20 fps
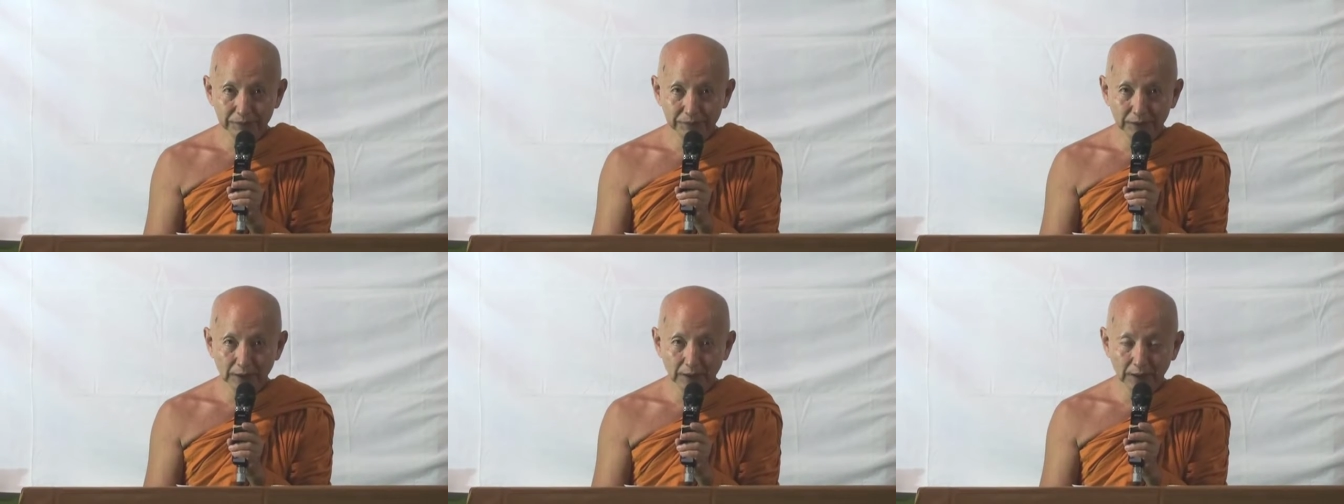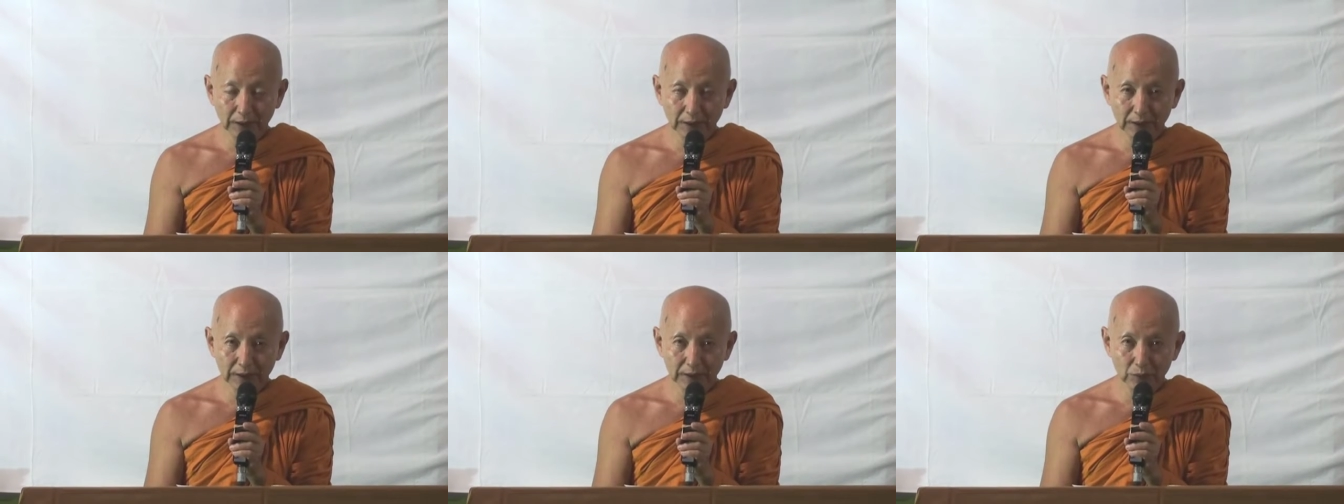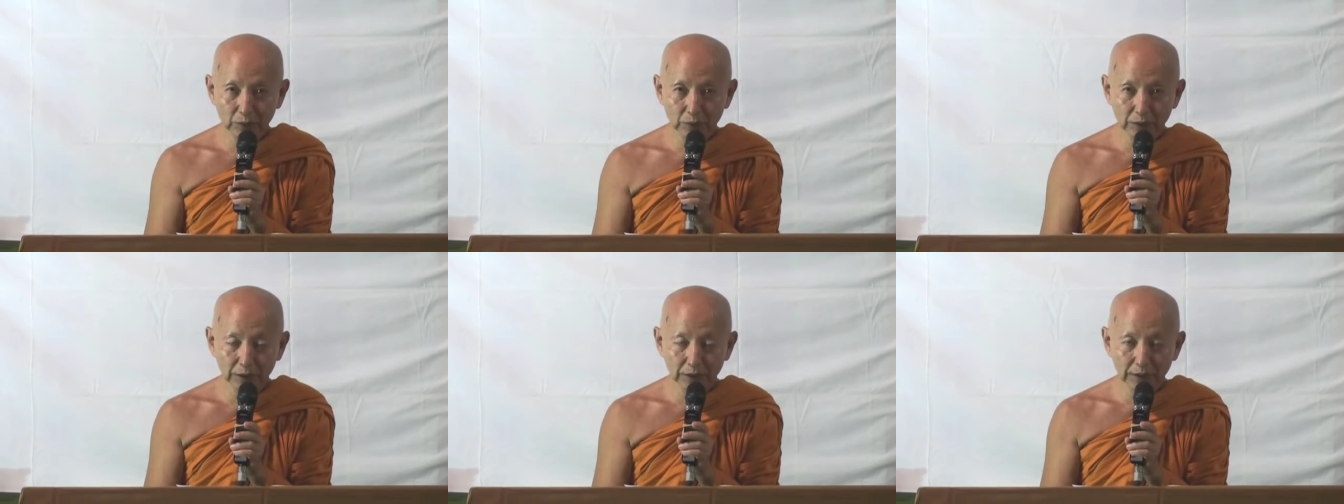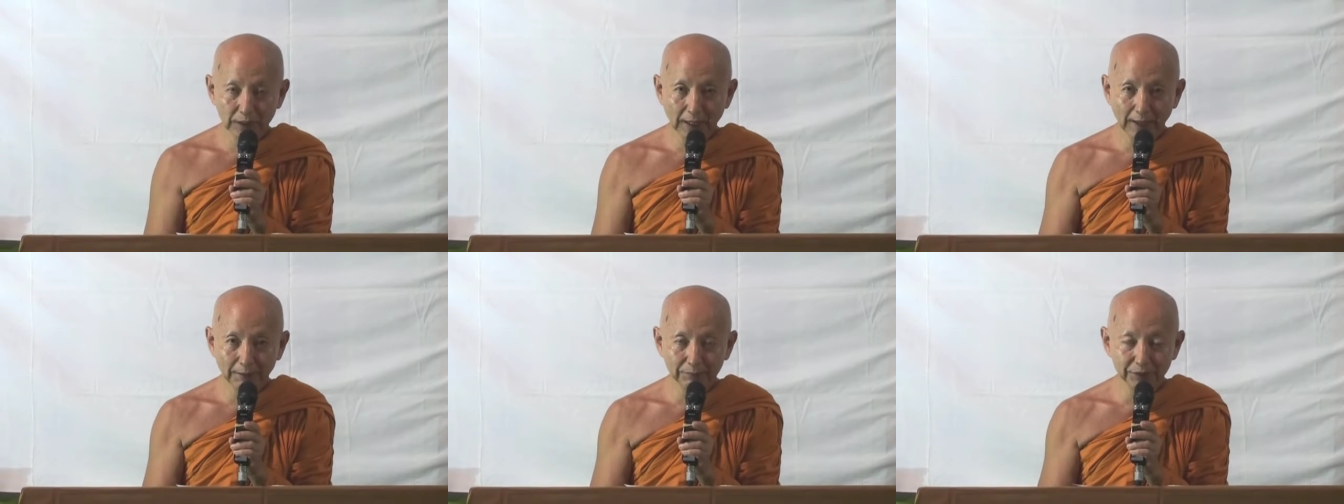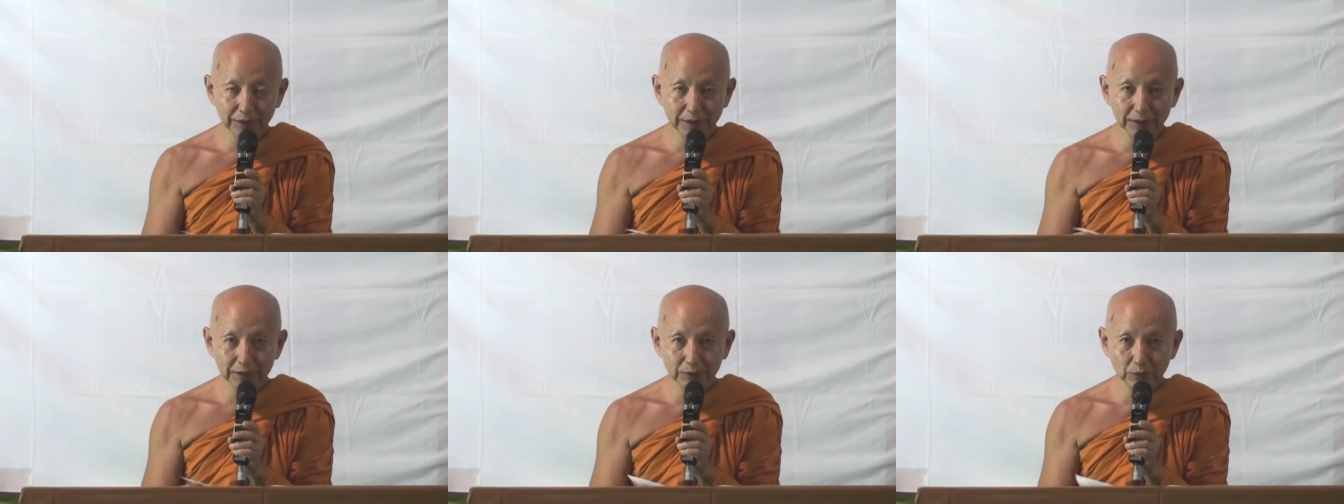Uh, worldly
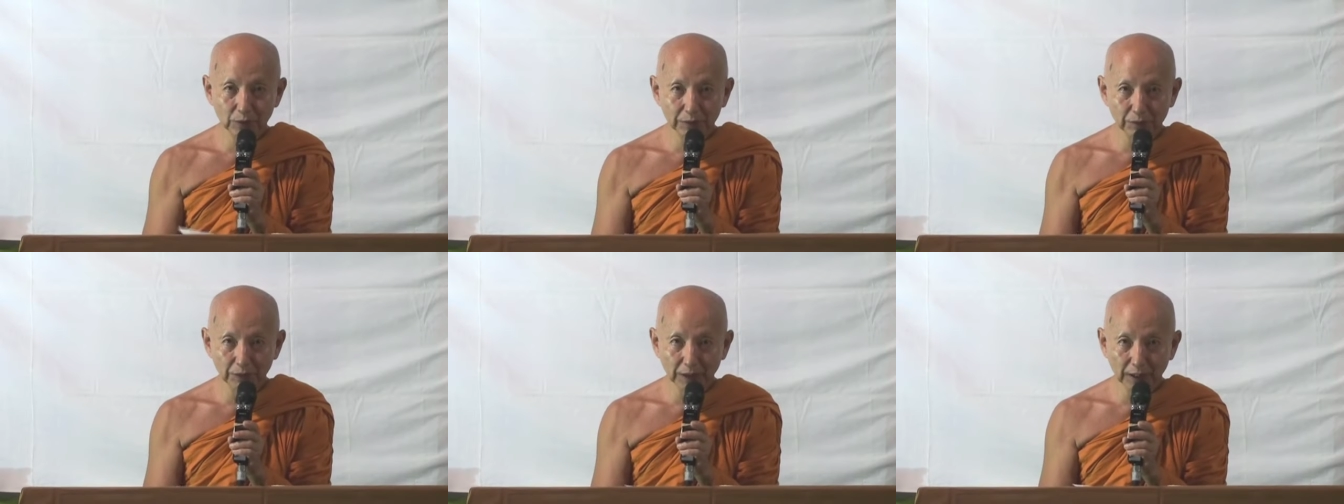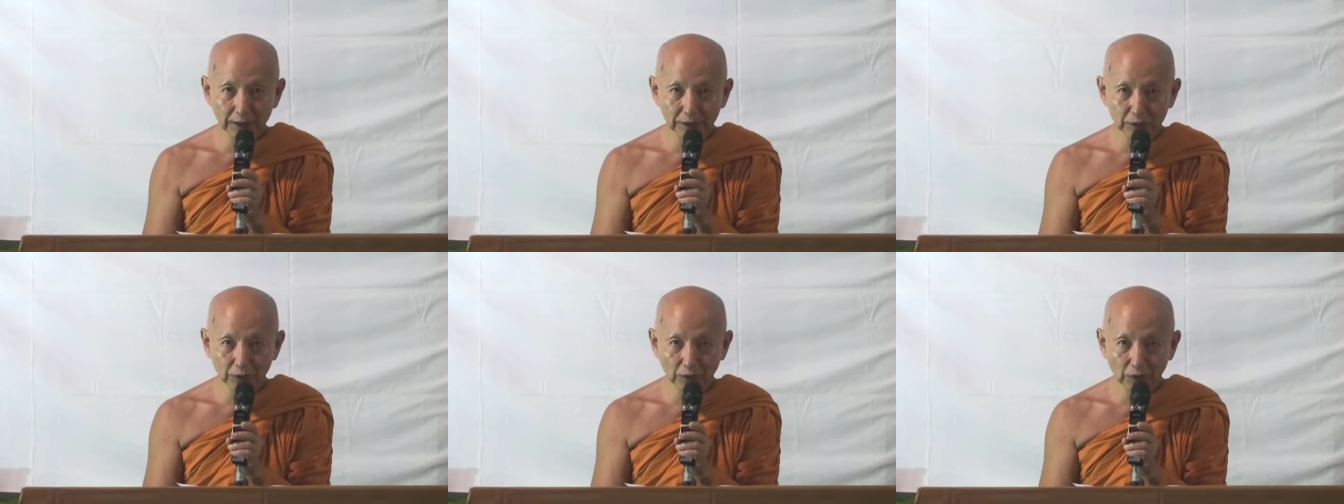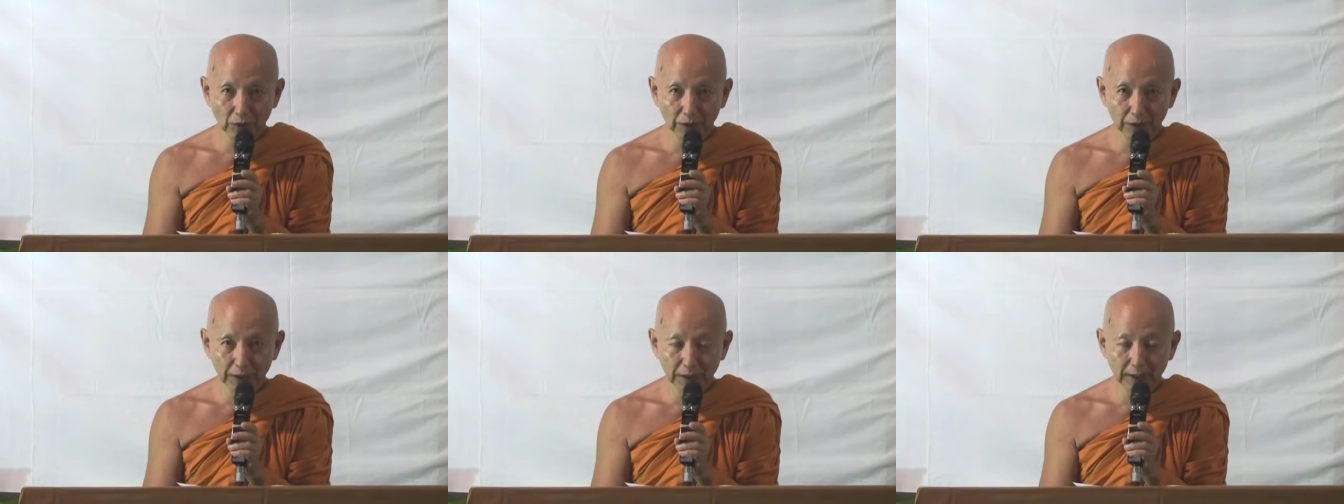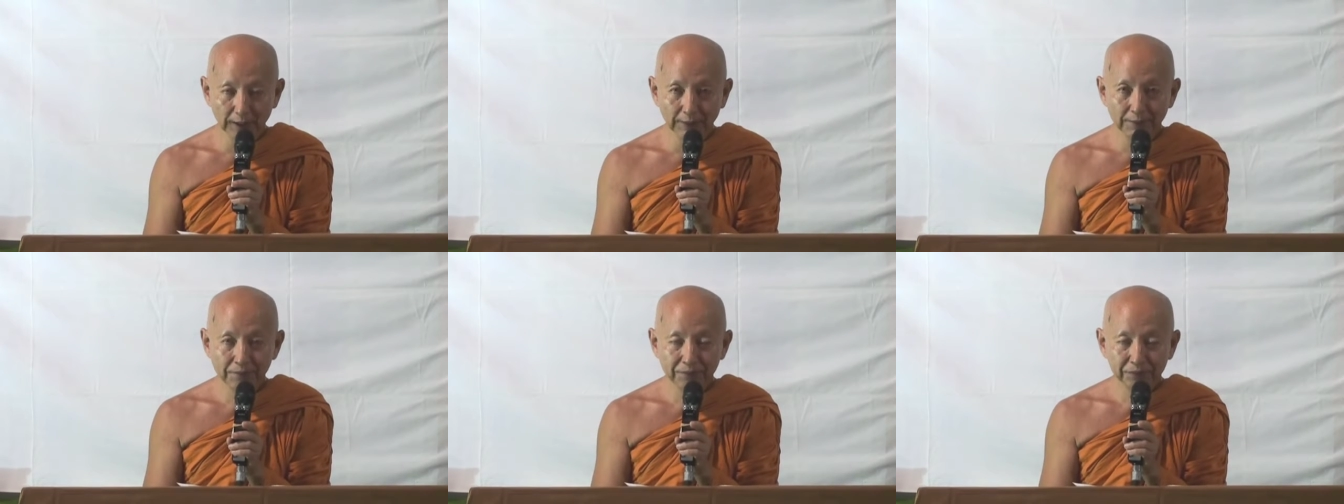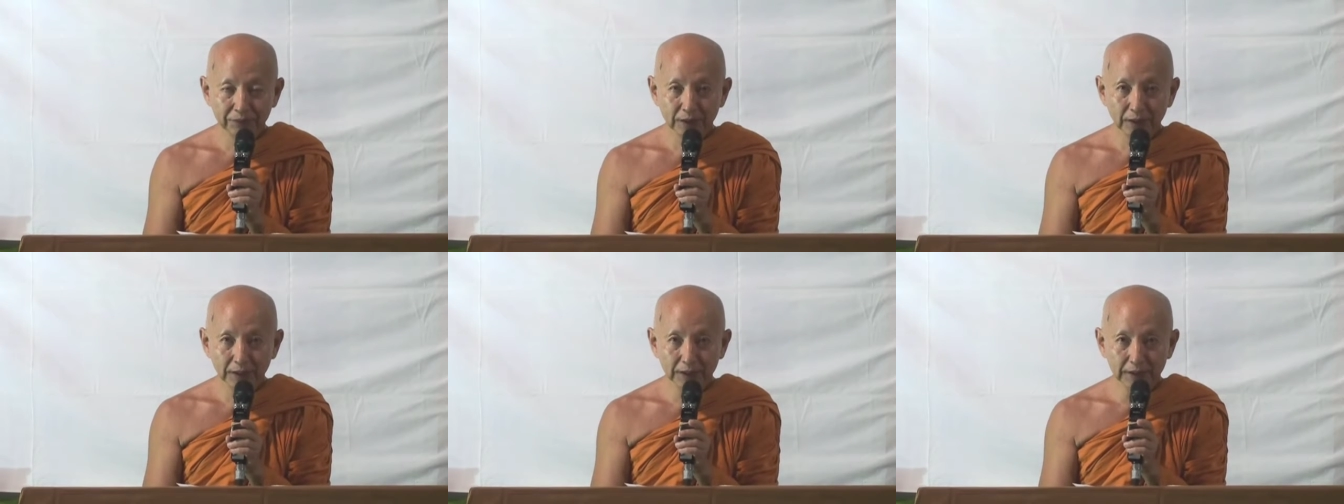happiness, when we enjoy, uh,
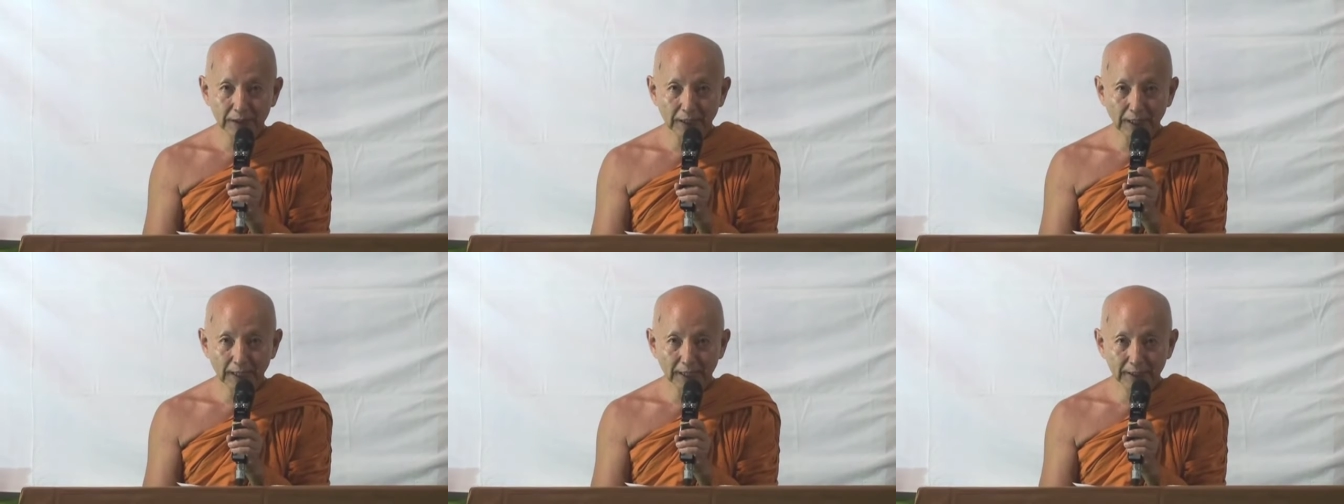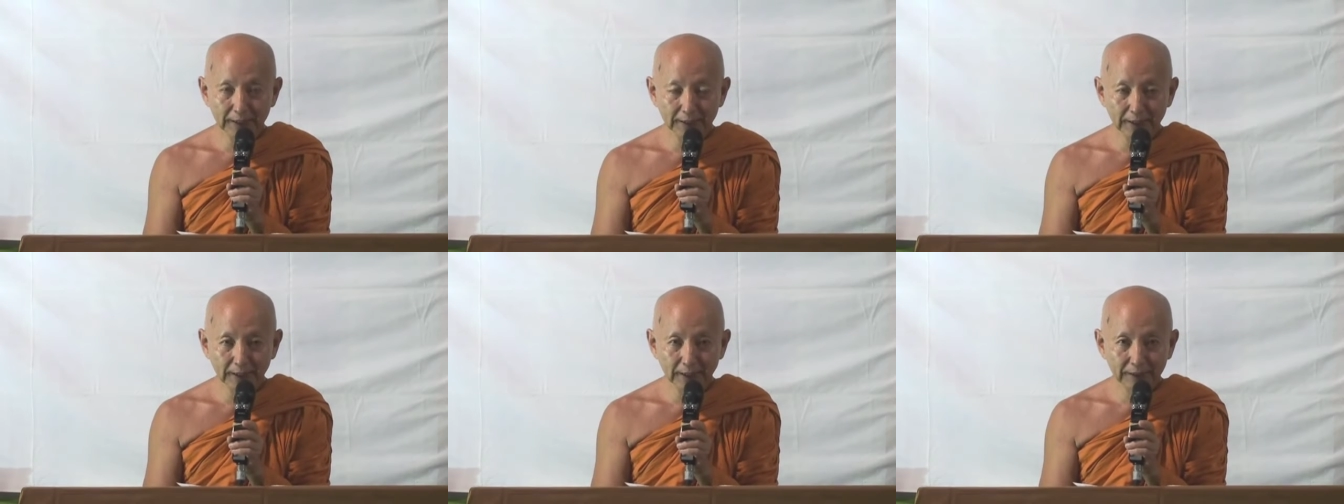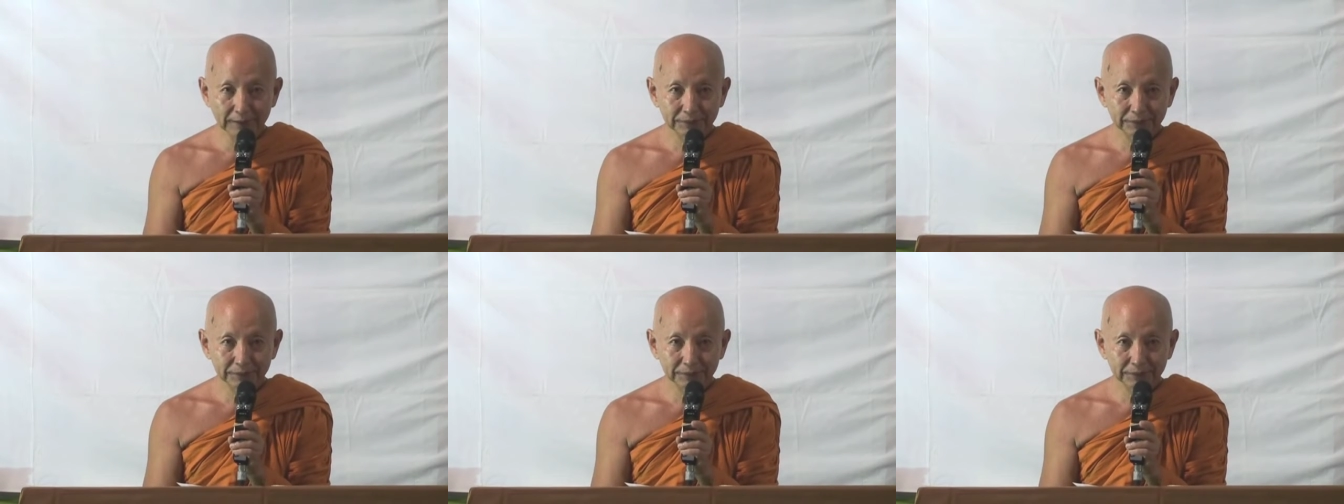in the end,